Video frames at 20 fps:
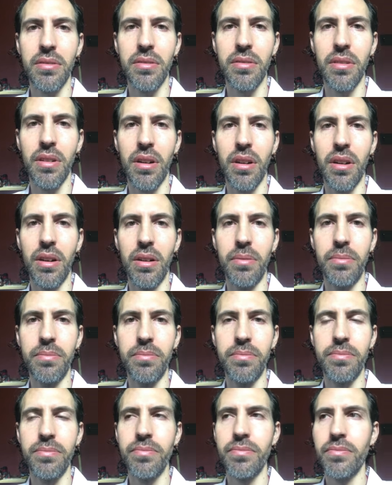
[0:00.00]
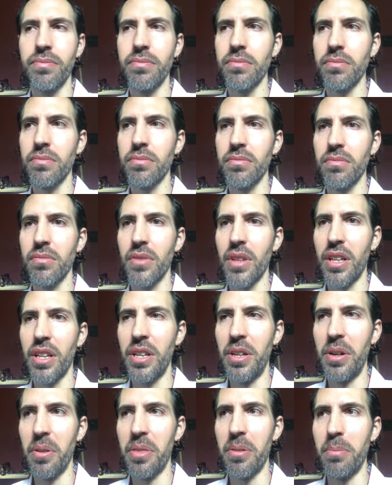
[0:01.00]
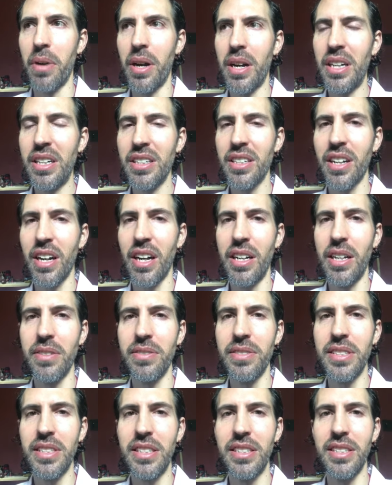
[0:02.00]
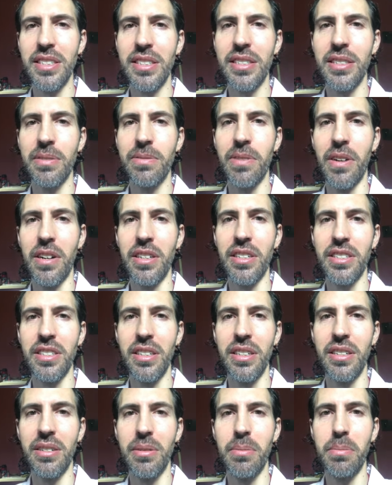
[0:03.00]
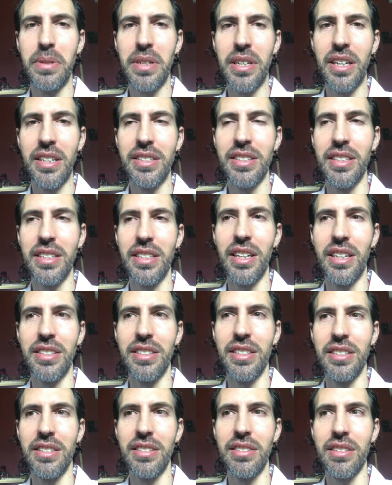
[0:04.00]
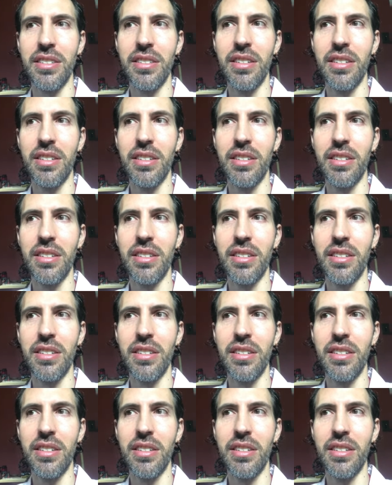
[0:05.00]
the mind kind of ceases to function because it doesn't